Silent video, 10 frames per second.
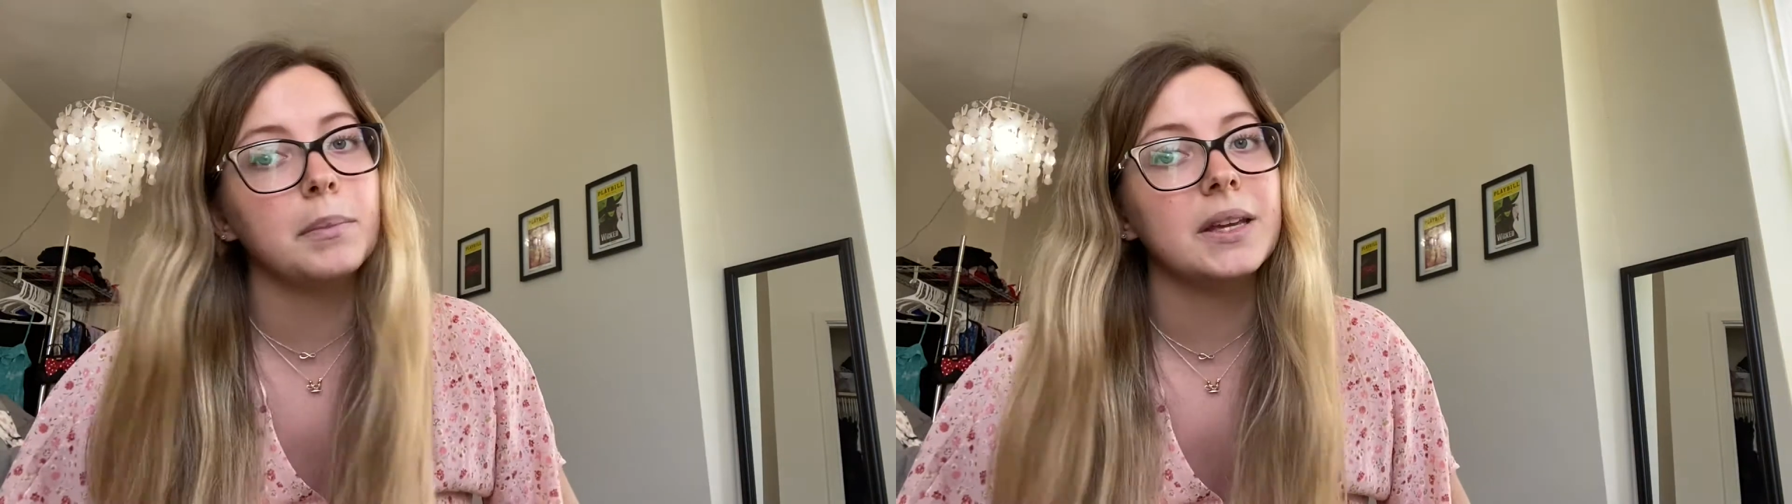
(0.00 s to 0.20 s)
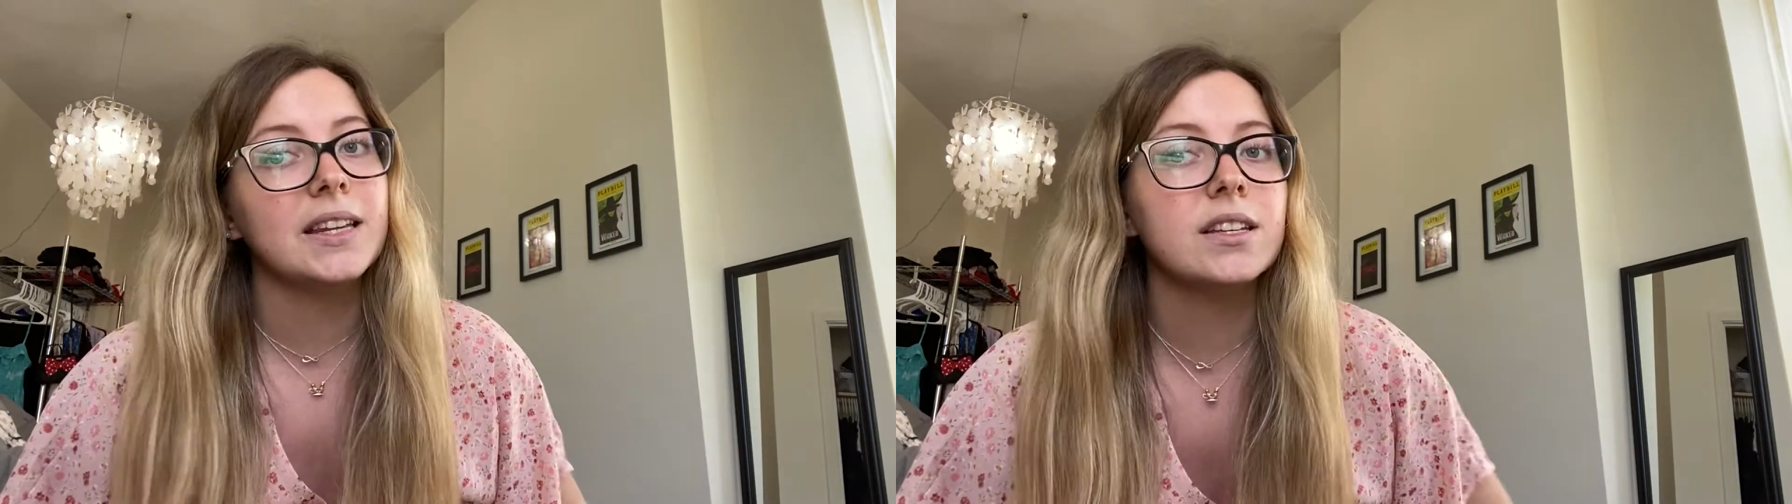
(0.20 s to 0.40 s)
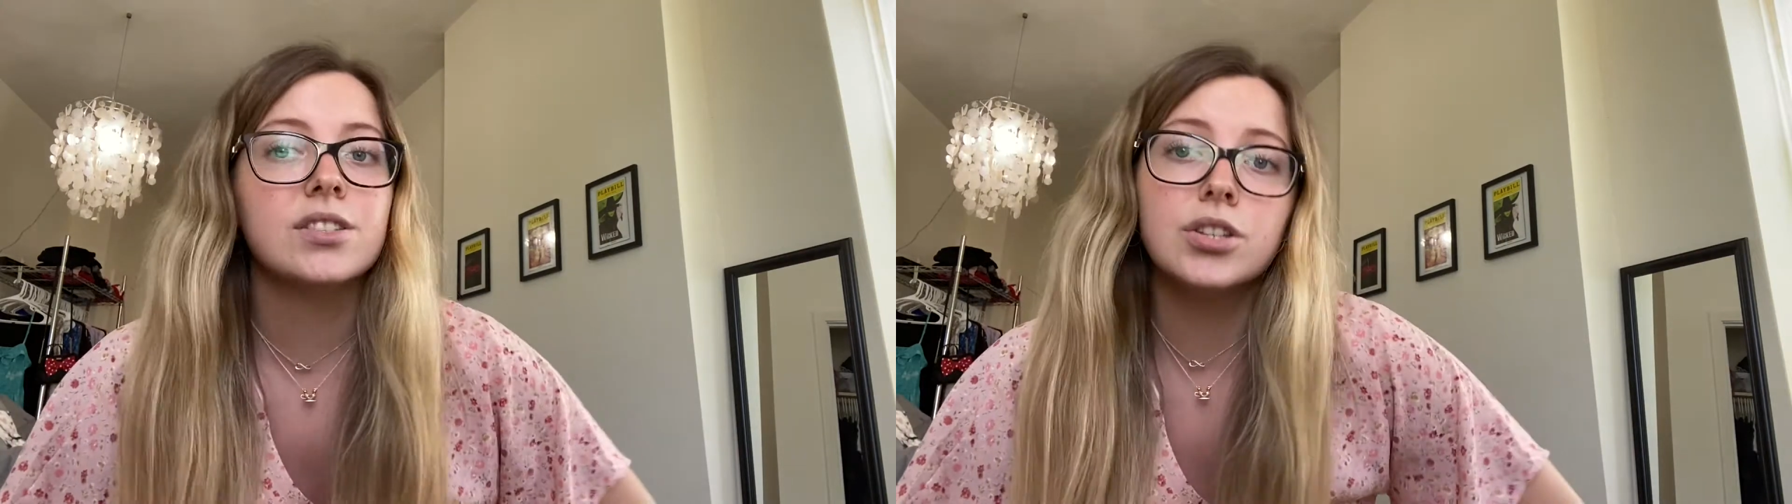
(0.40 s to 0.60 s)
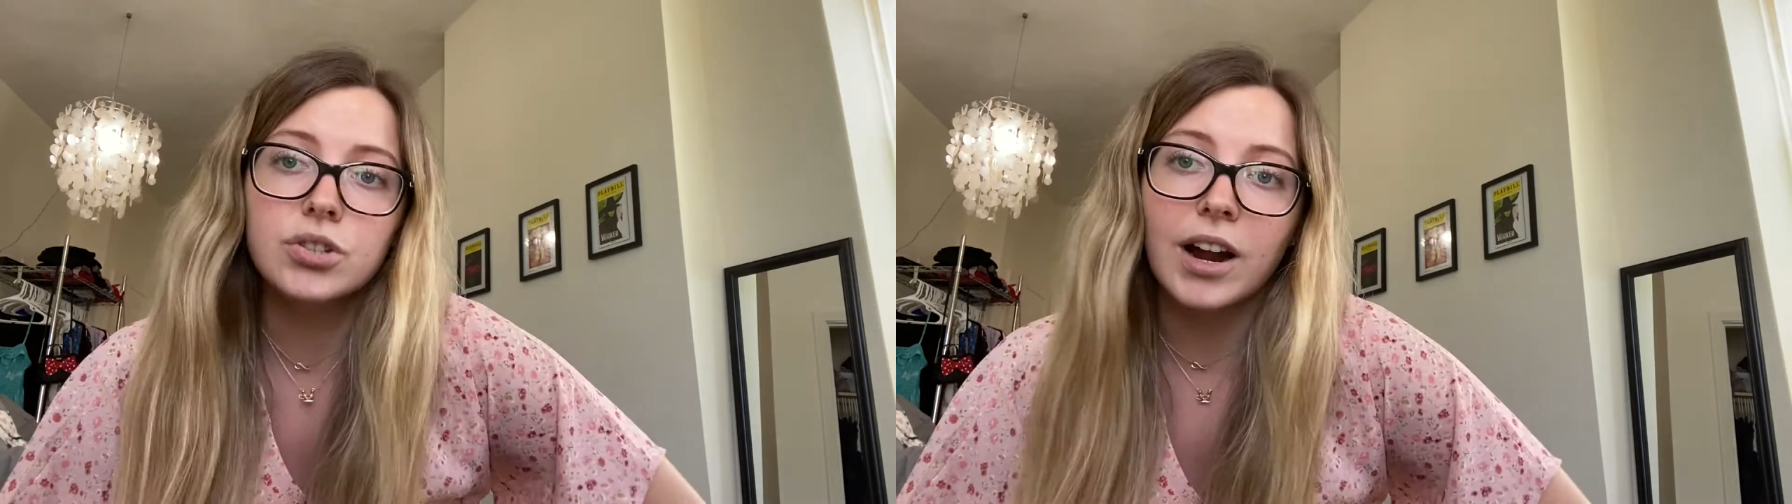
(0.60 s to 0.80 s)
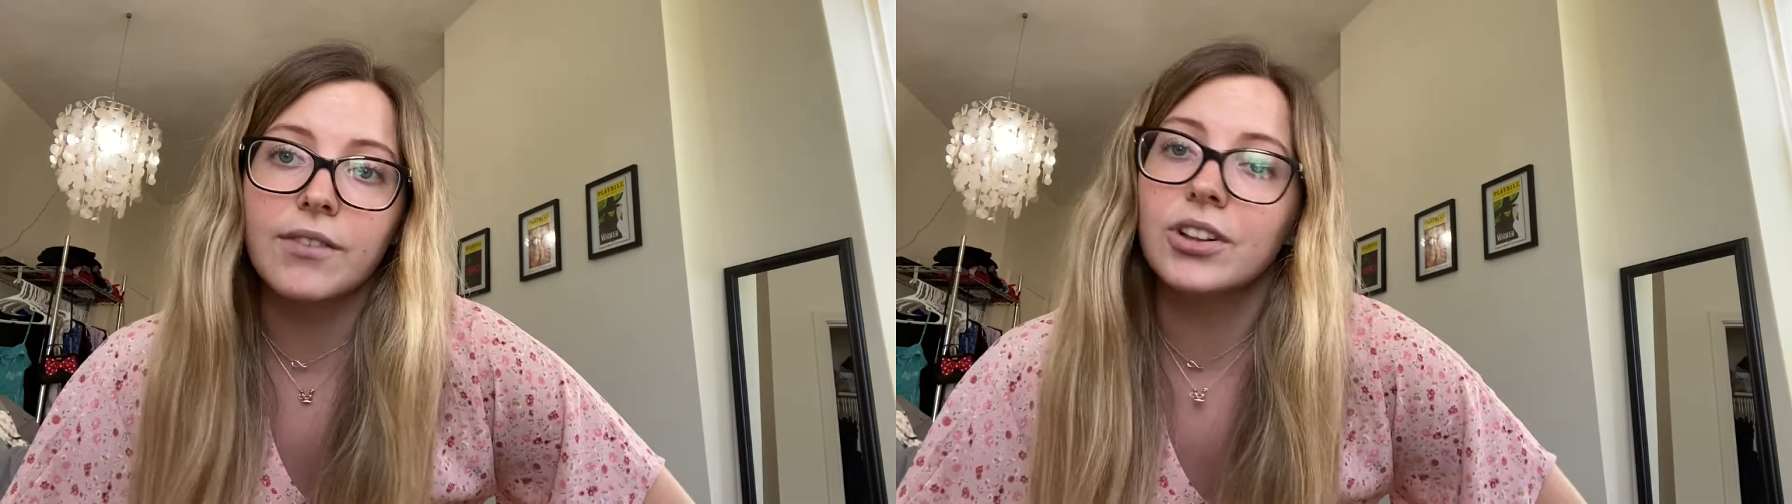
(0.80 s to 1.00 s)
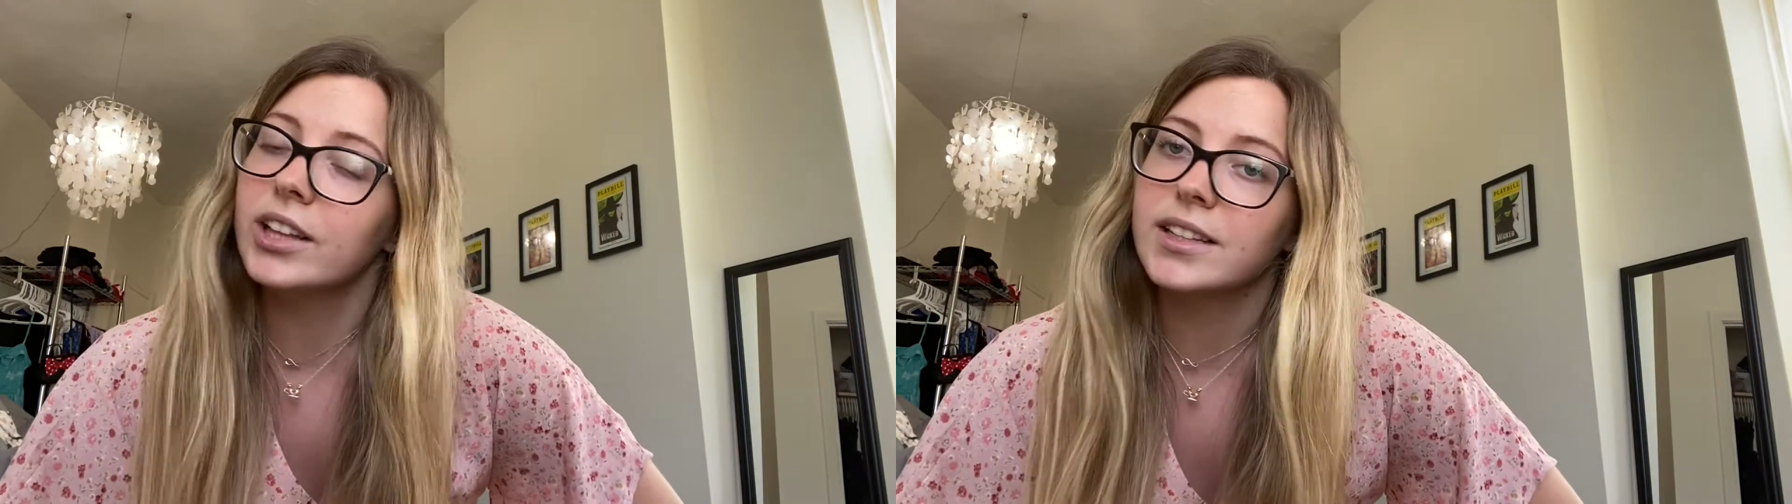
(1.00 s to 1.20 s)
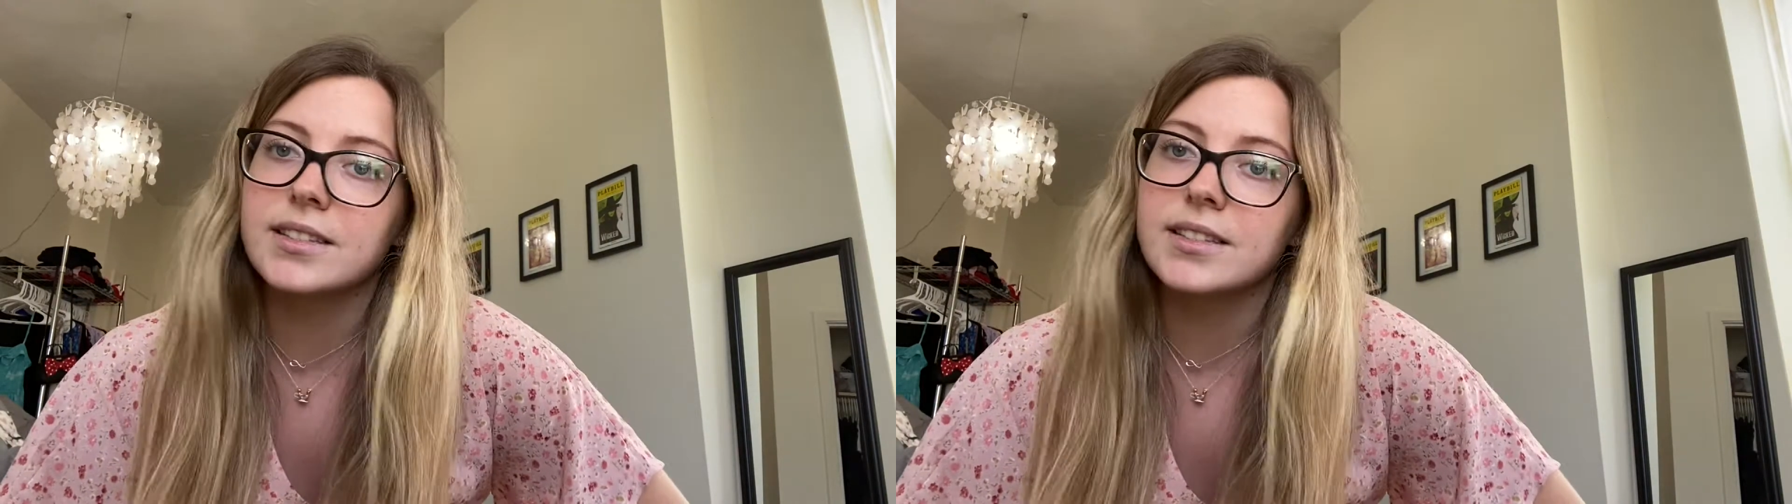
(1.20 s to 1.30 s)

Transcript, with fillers: BDC Travel in